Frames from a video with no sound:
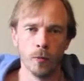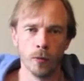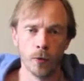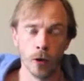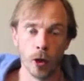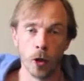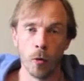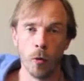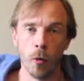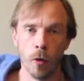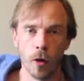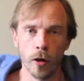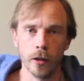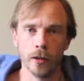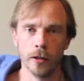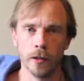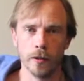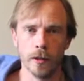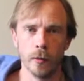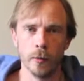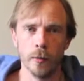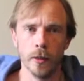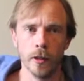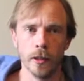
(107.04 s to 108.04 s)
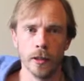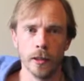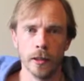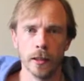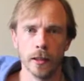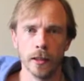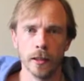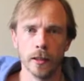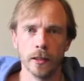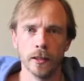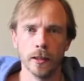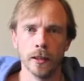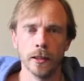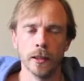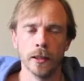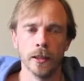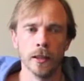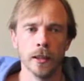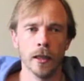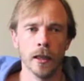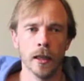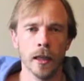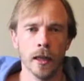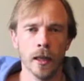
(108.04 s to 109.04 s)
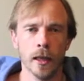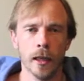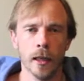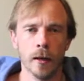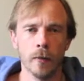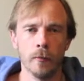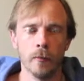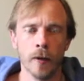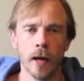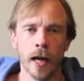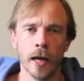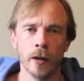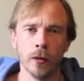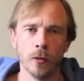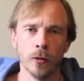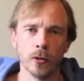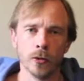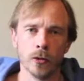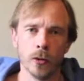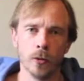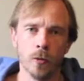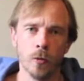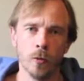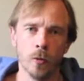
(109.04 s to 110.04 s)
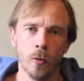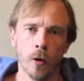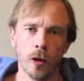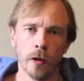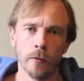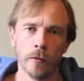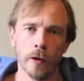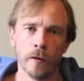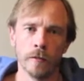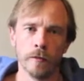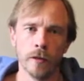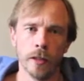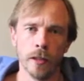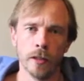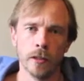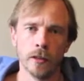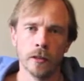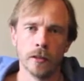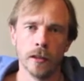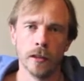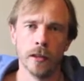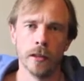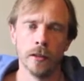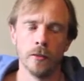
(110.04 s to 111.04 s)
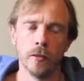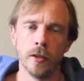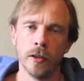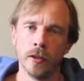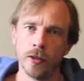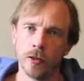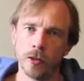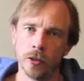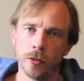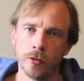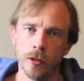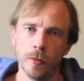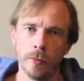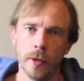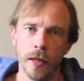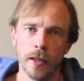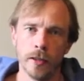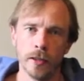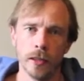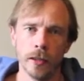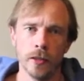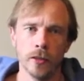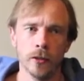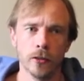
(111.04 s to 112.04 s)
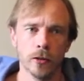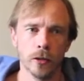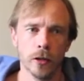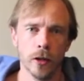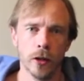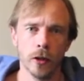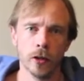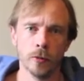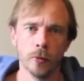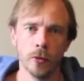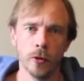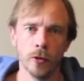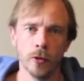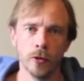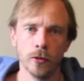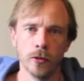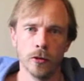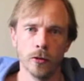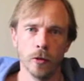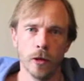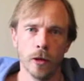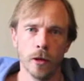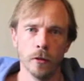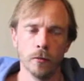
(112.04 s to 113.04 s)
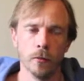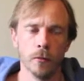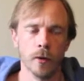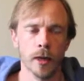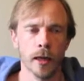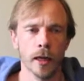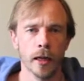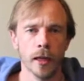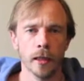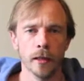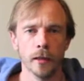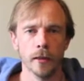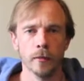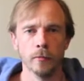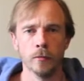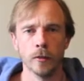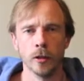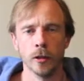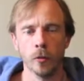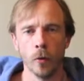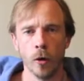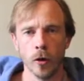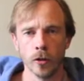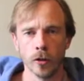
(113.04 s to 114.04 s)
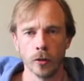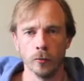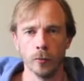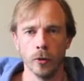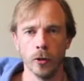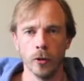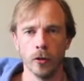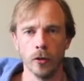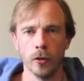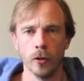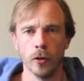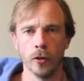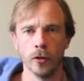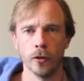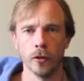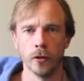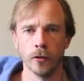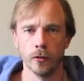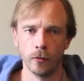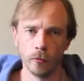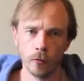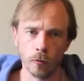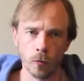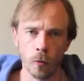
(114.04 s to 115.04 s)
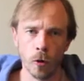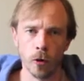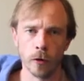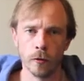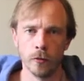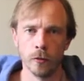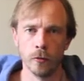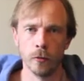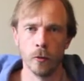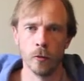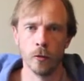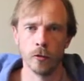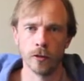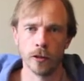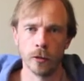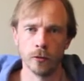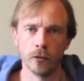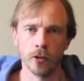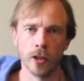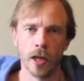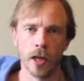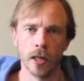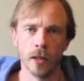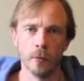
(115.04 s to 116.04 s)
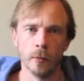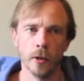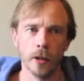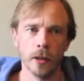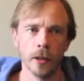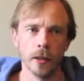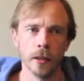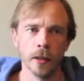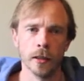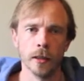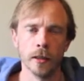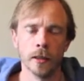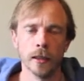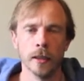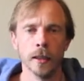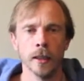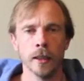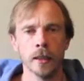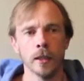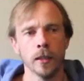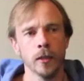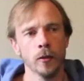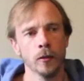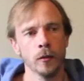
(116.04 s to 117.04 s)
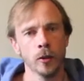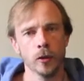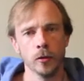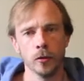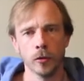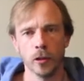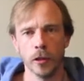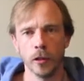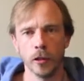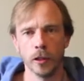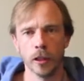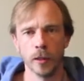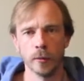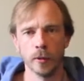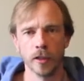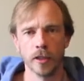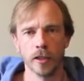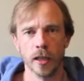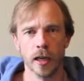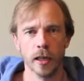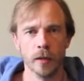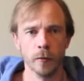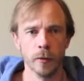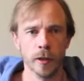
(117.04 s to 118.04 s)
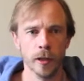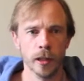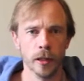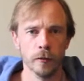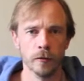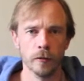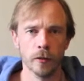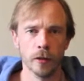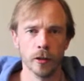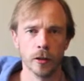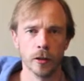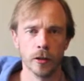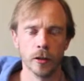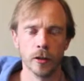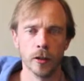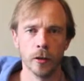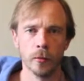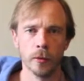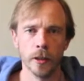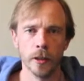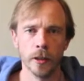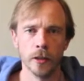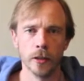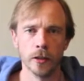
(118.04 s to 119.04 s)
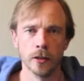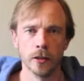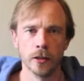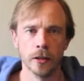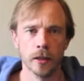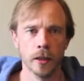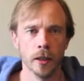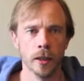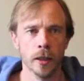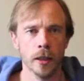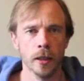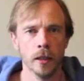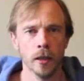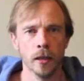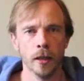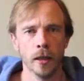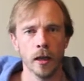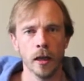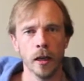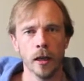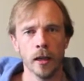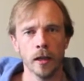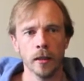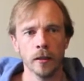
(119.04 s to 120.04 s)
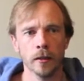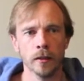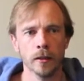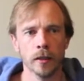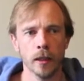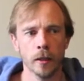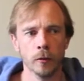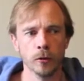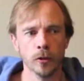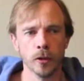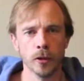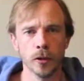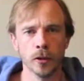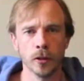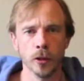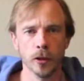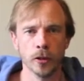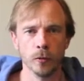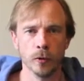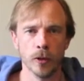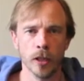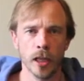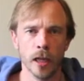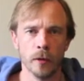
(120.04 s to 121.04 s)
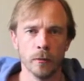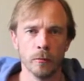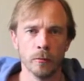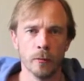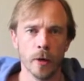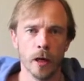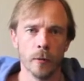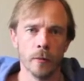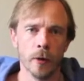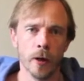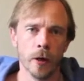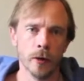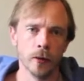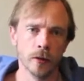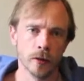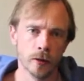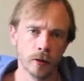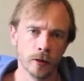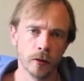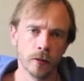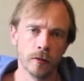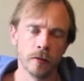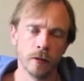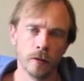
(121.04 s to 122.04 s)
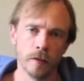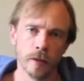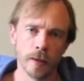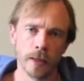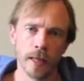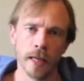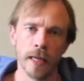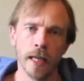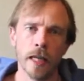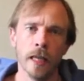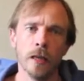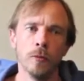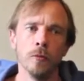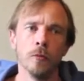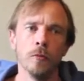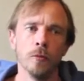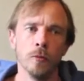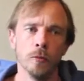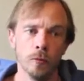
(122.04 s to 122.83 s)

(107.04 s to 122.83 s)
the quality of that building, and also one of my friends is a street painter. He does large murals as well, and there was a mural on one of the walls outside the building which was looking a bit tired of being there for a couple of years, and it was a discussion with him about the fact that he